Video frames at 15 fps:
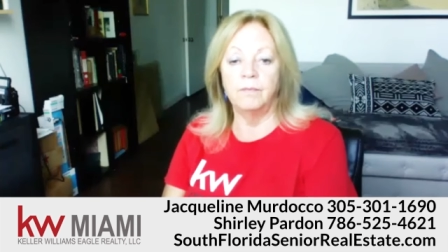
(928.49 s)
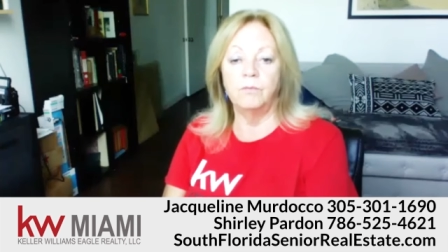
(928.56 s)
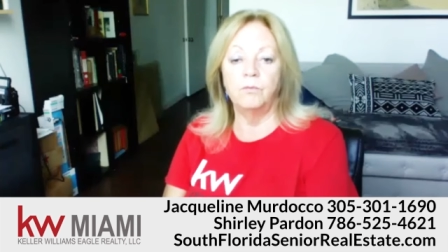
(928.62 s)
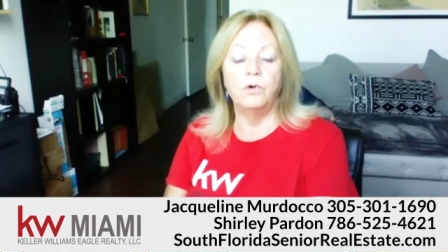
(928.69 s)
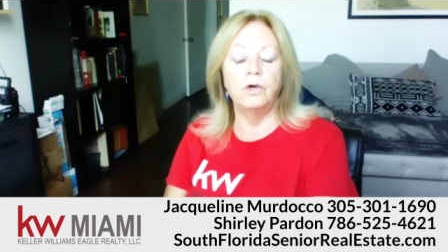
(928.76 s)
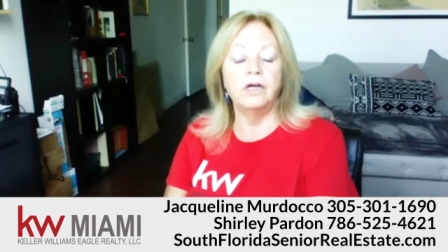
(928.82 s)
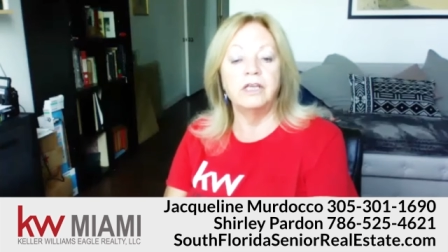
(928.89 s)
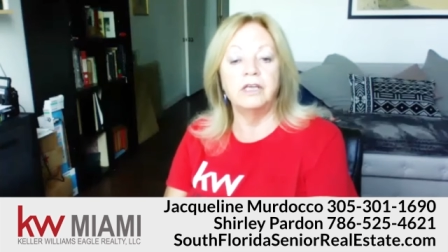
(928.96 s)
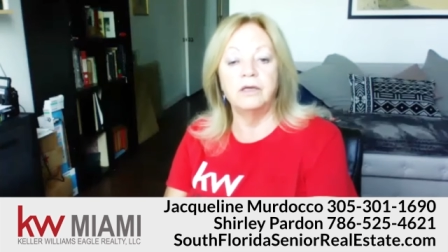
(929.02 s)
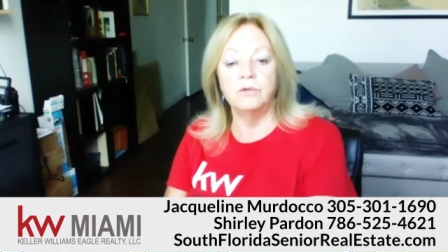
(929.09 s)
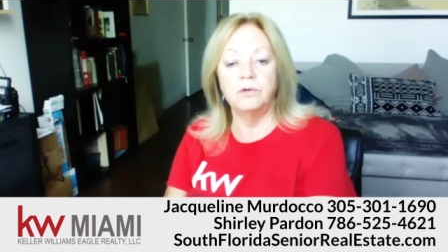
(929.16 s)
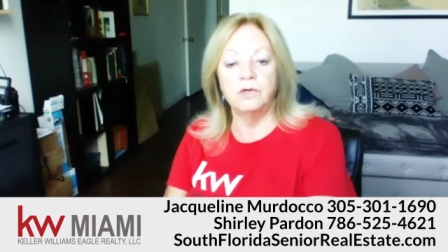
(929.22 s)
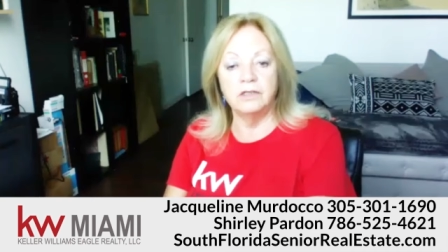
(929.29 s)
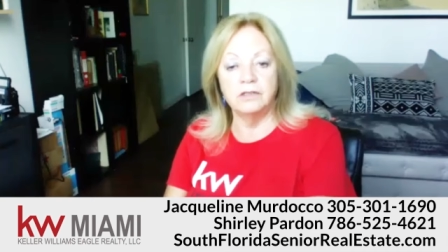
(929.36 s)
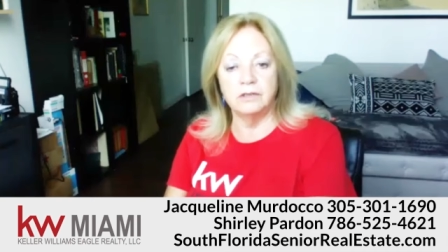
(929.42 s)
working
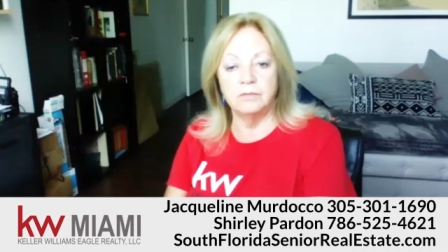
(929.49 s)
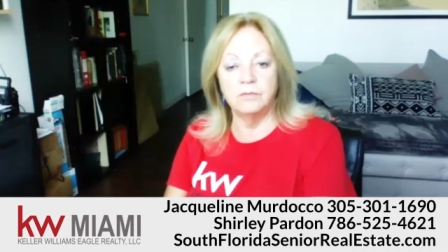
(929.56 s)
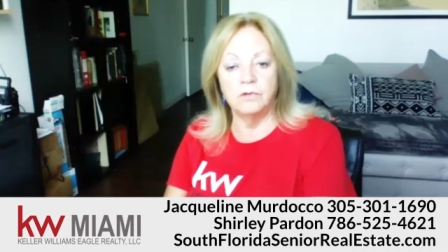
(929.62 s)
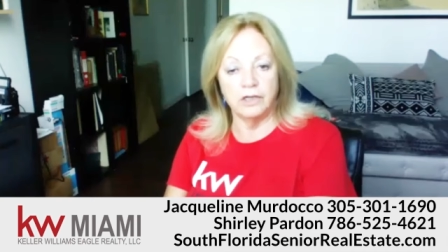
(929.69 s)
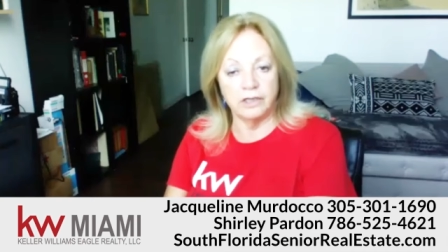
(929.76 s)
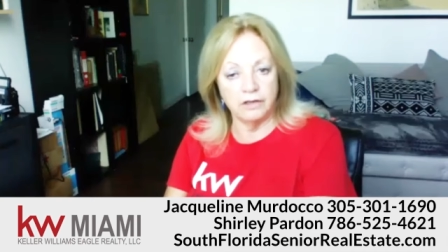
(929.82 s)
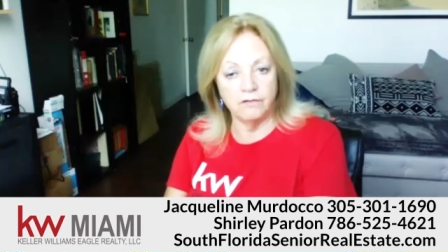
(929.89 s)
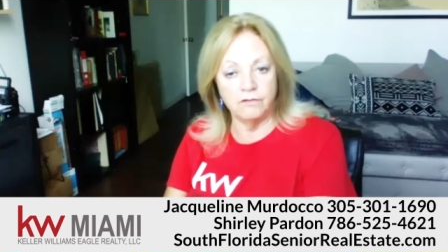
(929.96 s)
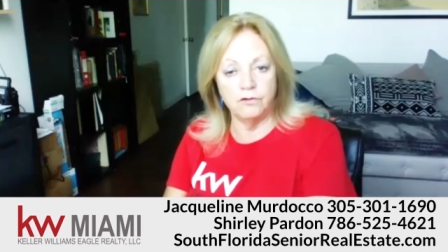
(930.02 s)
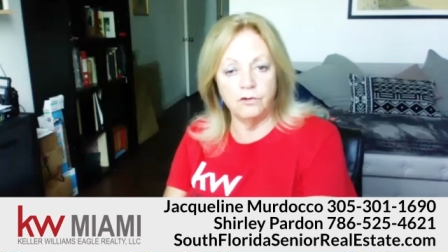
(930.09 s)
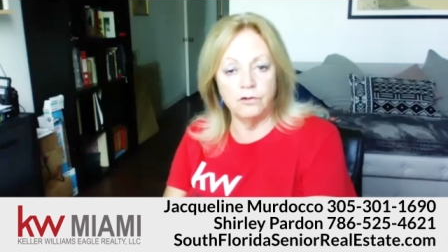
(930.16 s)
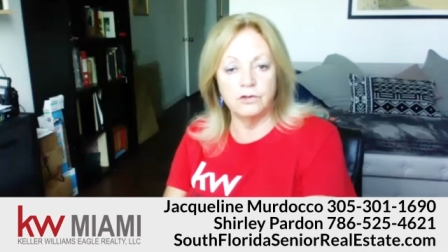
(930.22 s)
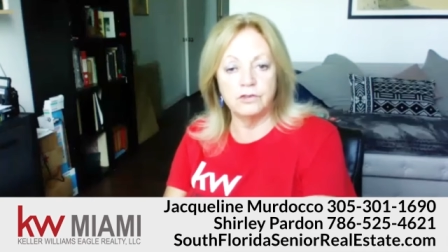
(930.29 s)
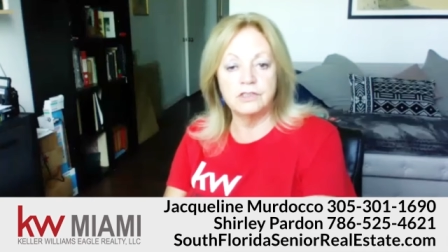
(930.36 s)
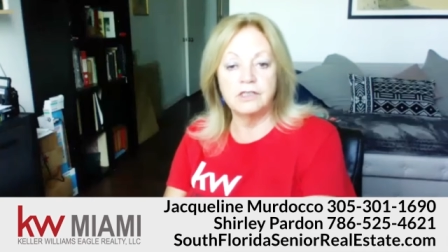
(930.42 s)
with and working
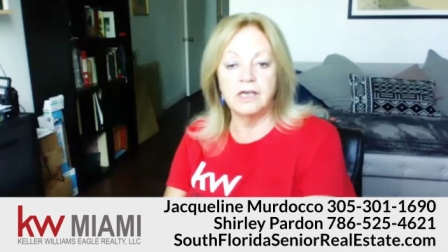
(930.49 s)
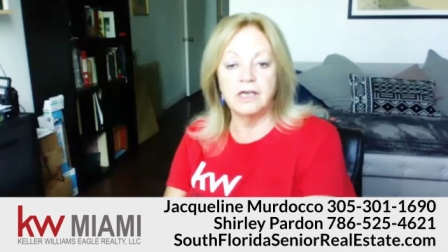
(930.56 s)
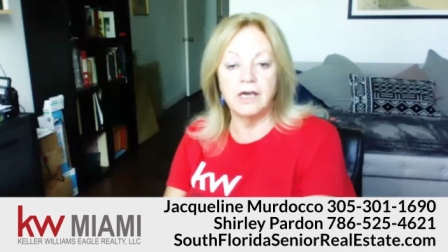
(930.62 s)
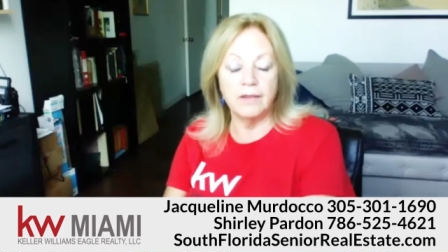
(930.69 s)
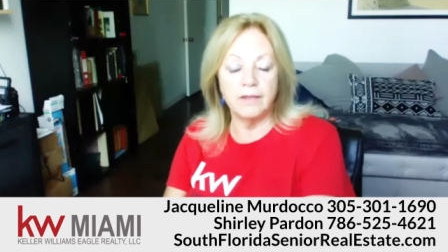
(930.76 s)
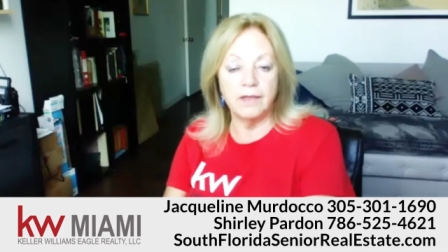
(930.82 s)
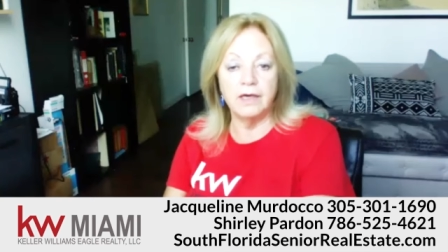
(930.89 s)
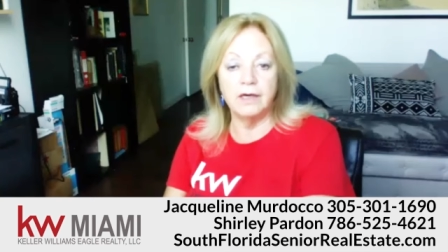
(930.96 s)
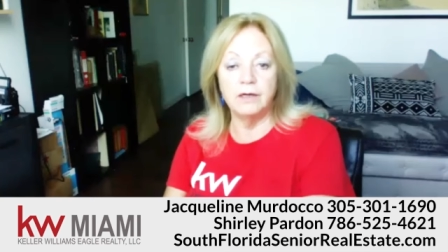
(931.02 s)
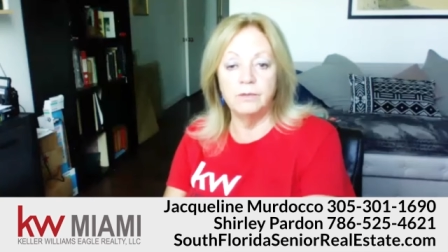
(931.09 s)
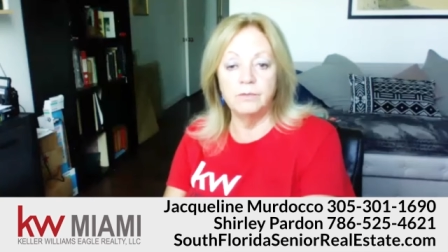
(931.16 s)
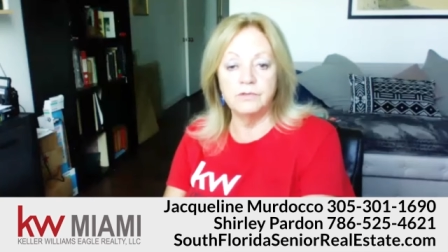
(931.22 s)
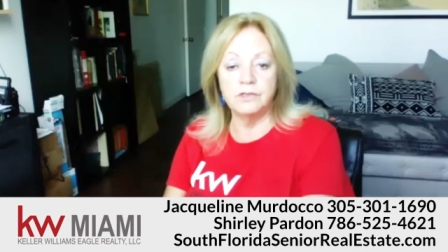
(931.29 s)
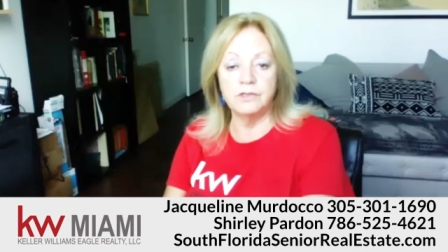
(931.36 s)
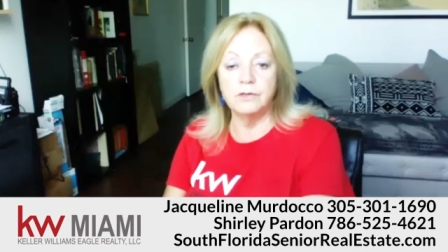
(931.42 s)
for to get their home
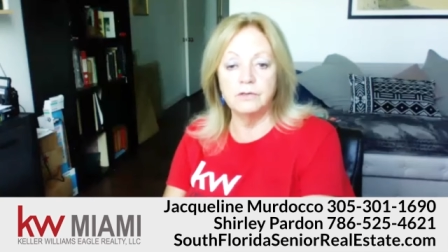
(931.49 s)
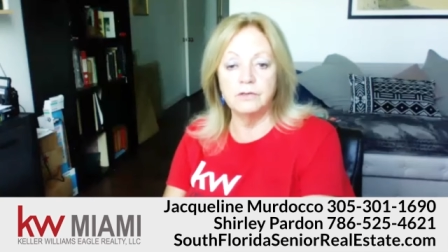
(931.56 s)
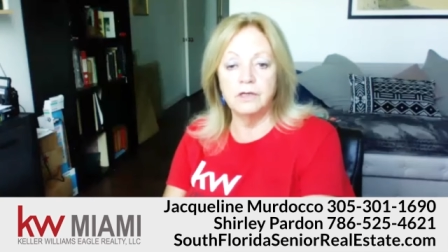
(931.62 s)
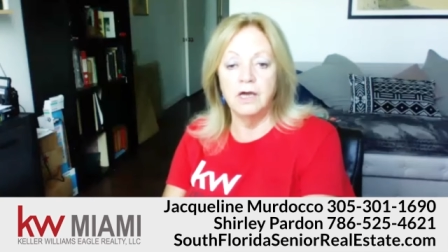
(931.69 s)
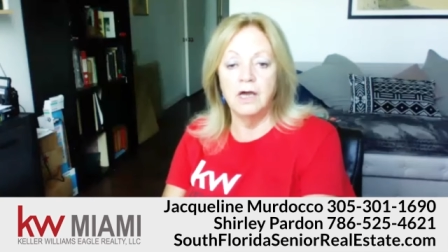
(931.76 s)
sold